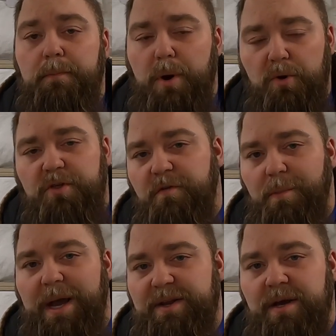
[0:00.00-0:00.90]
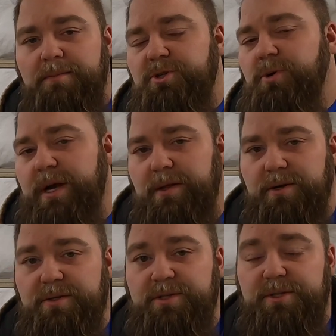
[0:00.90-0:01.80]
both of my dump
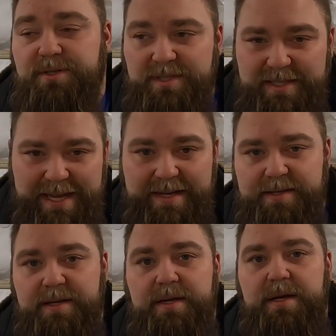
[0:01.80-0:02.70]
trailers to sit